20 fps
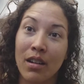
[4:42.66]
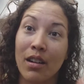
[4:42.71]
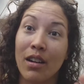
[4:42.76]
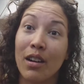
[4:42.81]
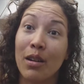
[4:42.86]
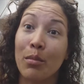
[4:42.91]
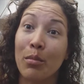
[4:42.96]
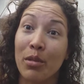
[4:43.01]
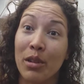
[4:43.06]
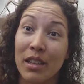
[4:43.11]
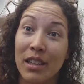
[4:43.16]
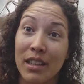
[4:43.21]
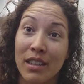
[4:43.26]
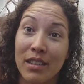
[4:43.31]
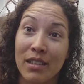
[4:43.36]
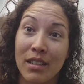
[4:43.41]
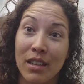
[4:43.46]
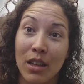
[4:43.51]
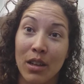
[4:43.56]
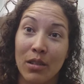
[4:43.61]
on breathing
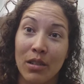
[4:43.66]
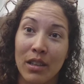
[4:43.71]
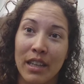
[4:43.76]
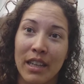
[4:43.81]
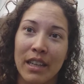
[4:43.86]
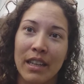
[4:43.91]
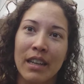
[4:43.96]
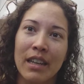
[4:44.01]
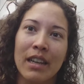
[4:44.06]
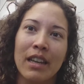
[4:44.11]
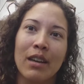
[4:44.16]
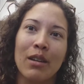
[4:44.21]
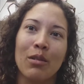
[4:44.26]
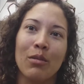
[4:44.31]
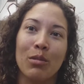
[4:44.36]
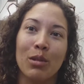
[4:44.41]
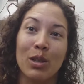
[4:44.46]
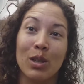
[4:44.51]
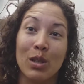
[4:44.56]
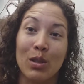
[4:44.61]
slowly,
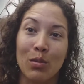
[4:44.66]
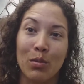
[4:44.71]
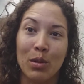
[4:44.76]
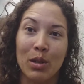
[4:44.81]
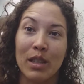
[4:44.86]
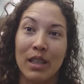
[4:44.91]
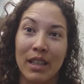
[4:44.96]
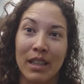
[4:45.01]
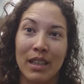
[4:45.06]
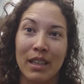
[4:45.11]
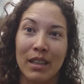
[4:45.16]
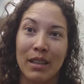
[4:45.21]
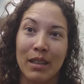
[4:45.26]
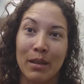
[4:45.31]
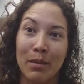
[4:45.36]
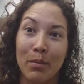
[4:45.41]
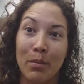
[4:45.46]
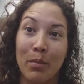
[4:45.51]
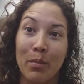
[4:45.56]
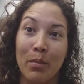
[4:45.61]
which is really
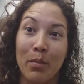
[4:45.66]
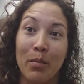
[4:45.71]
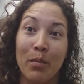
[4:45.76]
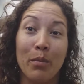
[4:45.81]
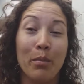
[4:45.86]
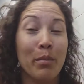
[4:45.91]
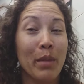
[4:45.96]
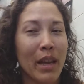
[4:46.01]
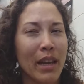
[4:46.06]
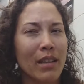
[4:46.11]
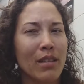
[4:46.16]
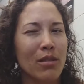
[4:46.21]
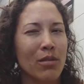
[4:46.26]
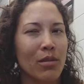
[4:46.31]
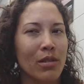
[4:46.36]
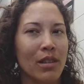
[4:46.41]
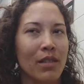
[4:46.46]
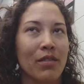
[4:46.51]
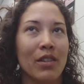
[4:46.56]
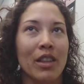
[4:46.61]
the main
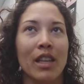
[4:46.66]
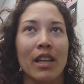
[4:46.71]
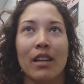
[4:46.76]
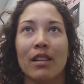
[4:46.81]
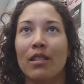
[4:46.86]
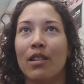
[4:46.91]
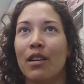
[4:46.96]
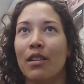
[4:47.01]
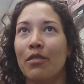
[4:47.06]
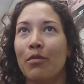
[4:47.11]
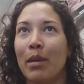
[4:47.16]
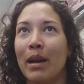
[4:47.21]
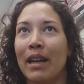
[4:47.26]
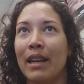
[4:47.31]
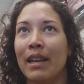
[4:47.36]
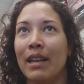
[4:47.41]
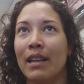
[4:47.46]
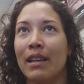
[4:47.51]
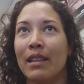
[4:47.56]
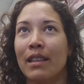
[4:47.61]
source of, I think, a lot of
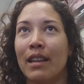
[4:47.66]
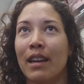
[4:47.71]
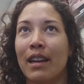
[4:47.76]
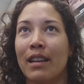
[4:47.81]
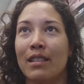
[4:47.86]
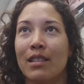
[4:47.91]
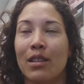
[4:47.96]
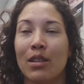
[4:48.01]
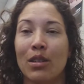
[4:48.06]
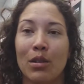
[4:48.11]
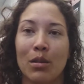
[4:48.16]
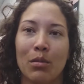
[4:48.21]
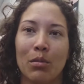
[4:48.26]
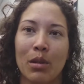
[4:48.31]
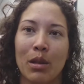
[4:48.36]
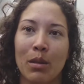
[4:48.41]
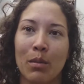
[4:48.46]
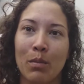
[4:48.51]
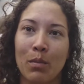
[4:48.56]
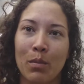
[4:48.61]
panic that has to do
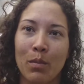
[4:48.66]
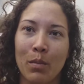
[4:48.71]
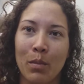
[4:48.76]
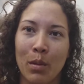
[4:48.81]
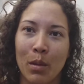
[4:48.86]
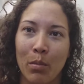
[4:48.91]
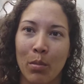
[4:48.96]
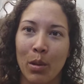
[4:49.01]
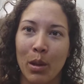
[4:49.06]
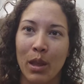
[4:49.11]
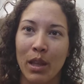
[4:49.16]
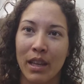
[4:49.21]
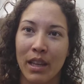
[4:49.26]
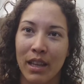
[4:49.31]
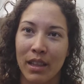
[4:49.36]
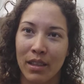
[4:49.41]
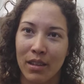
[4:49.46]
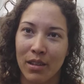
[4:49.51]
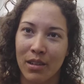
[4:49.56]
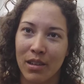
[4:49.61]
with people
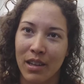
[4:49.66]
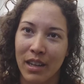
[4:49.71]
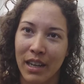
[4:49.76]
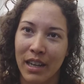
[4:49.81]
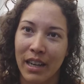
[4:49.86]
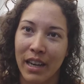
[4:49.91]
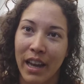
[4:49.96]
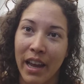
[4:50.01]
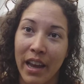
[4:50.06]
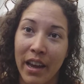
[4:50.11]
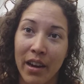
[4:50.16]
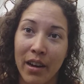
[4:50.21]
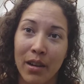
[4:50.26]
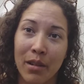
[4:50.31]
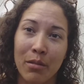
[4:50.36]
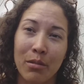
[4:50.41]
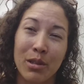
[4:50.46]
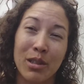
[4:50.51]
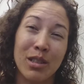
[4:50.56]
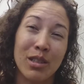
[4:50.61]
thinking they're not getting
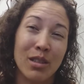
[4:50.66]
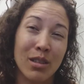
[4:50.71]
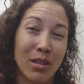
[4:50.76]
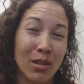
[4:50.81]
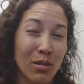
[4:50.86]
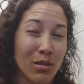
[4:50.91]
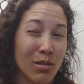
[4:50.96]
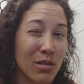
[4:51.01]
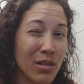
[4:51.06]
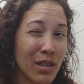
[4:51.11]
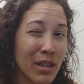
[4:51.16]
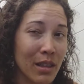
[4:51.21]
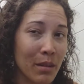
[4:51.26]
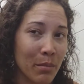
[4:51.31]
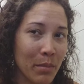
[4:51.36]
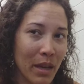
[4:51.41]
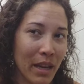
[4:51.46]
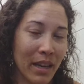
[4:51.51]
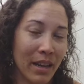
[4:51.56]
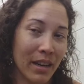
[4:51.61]
air, which is usually the
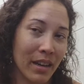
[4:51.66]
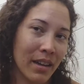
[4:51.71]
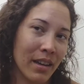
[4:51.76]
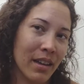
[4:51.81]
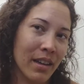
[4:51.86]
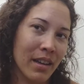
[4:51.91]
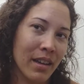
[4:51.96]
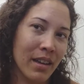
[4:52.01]
main